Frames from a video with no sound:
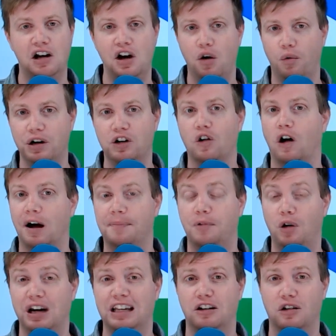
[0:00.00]
When you're
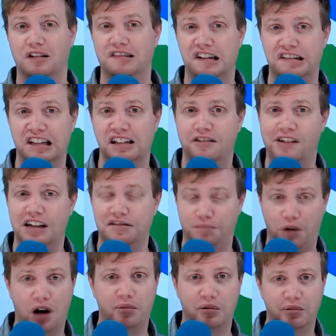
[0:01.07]
upgrading your existing device,
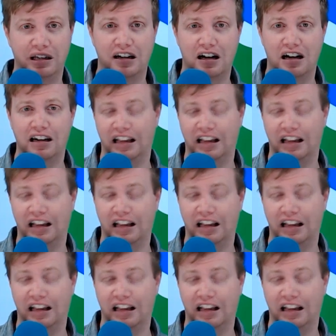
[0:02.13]
probably not.